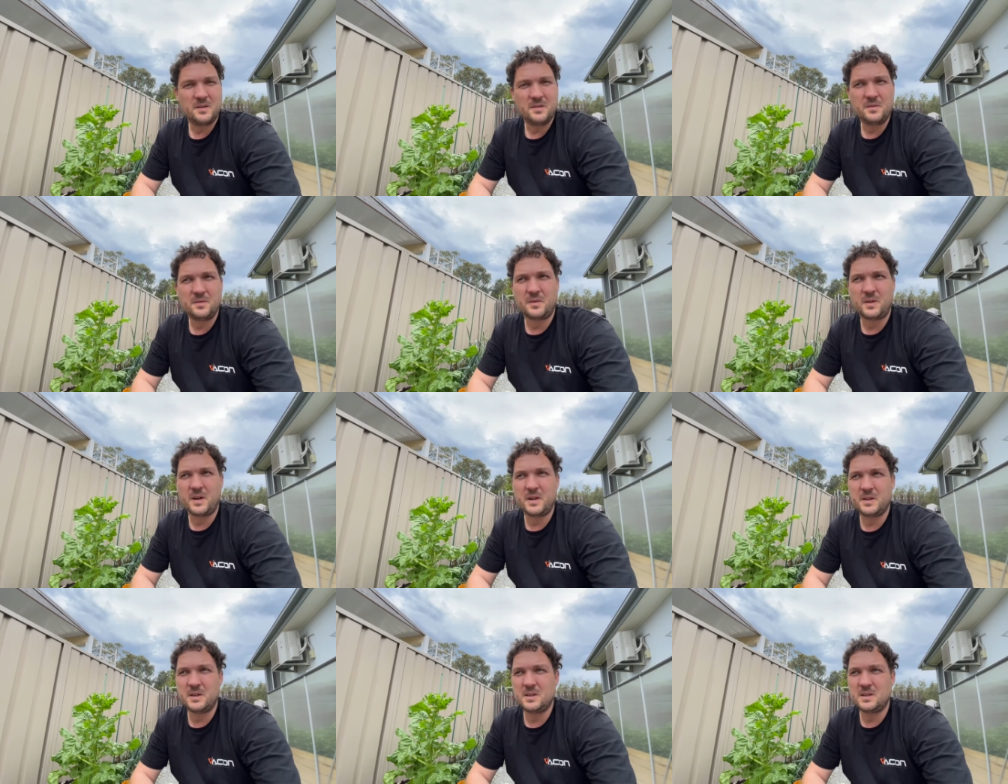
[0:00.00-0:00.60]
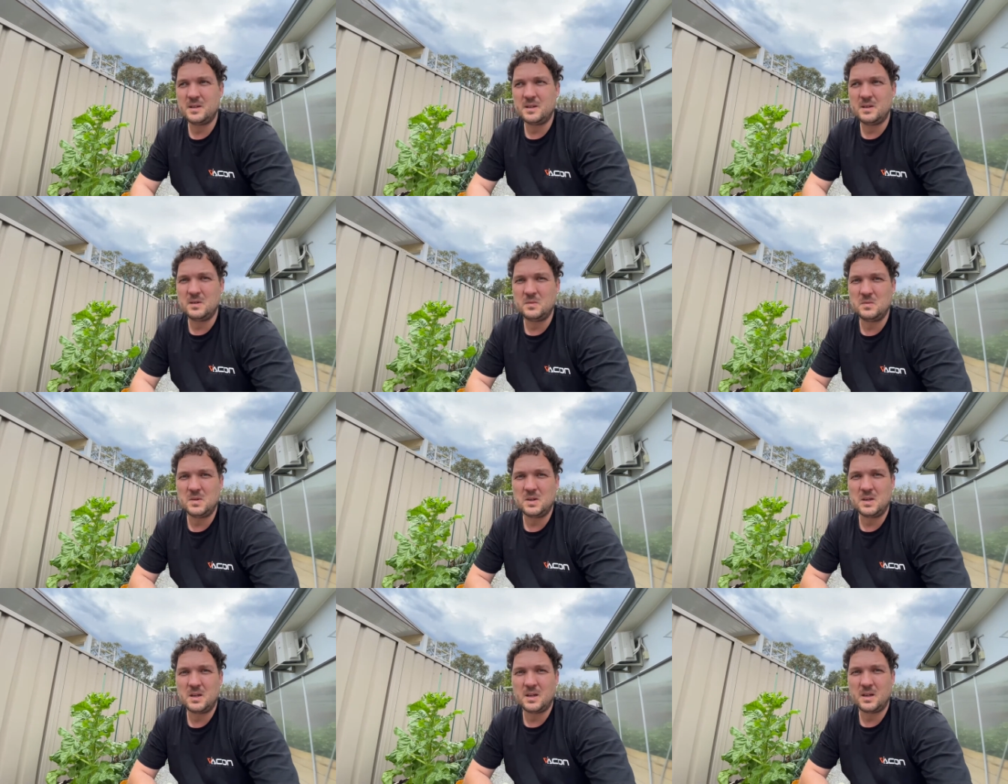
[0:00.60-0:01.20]
Finally
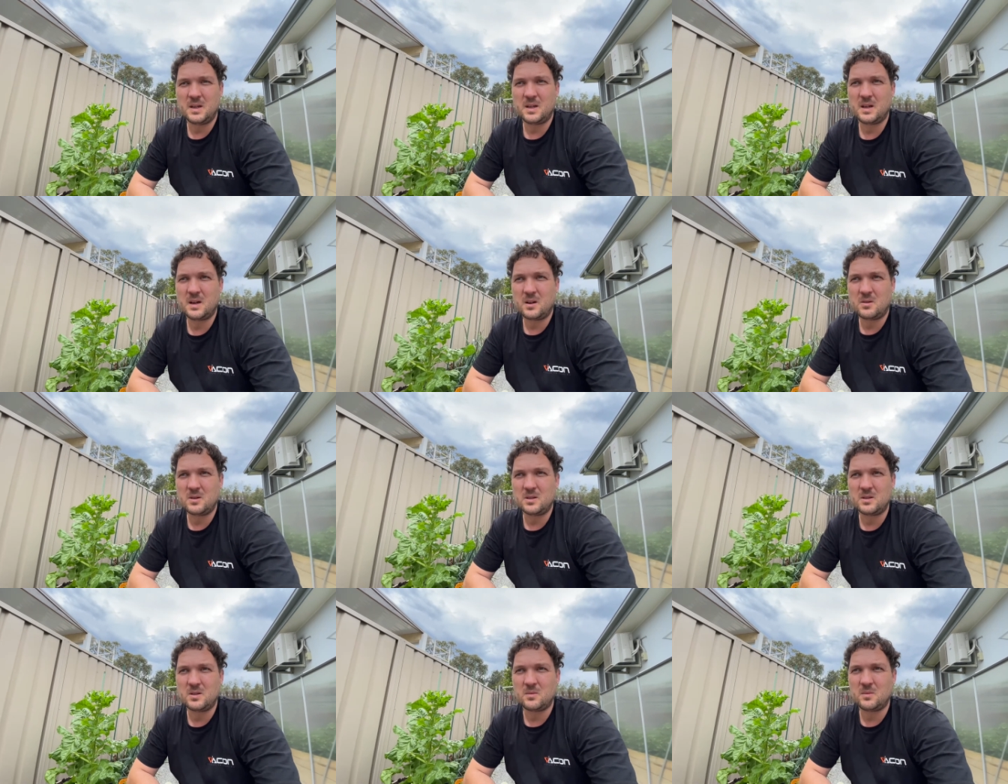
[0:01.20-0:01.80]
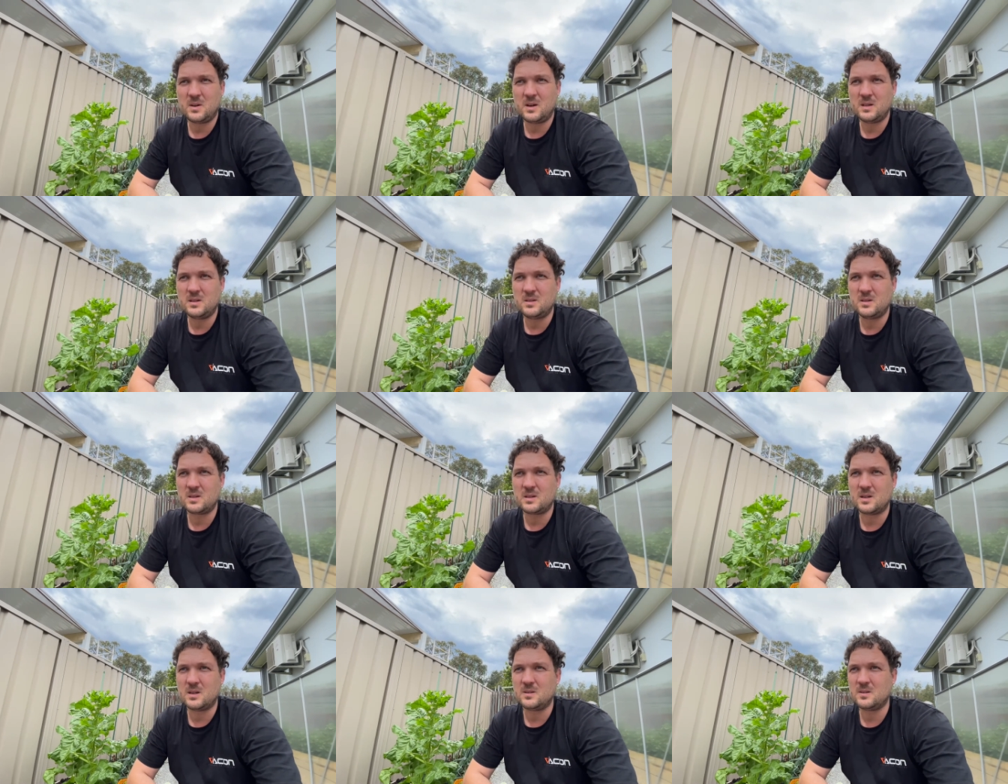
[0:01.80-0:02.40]
we can get our
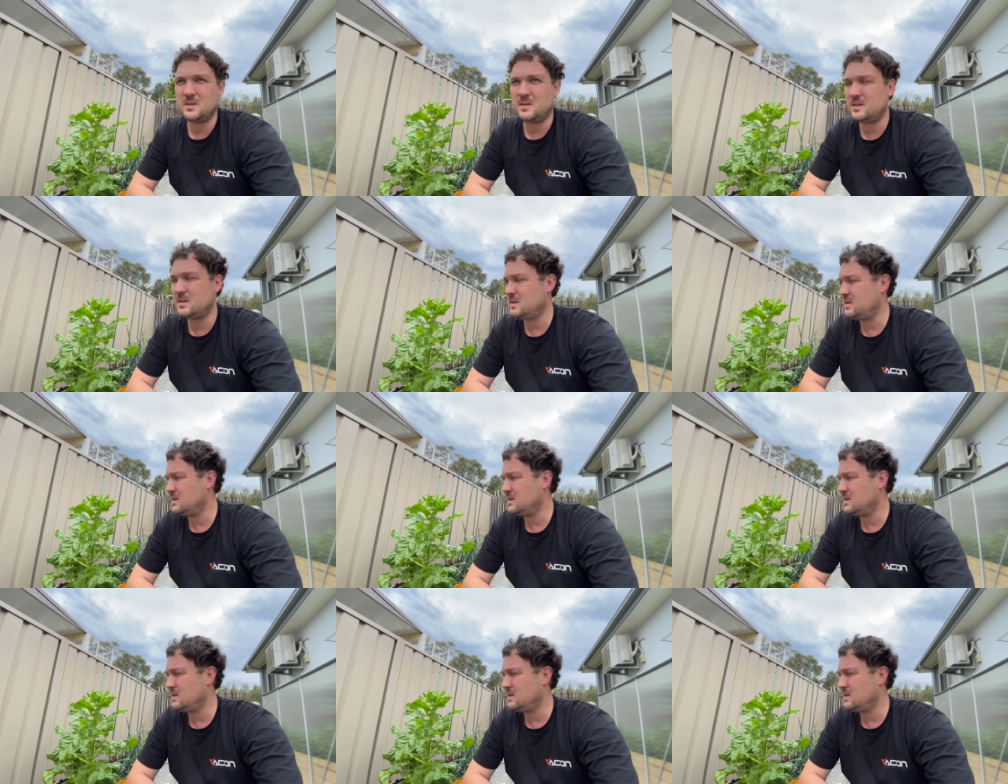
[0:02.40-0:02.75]
tomatoes out.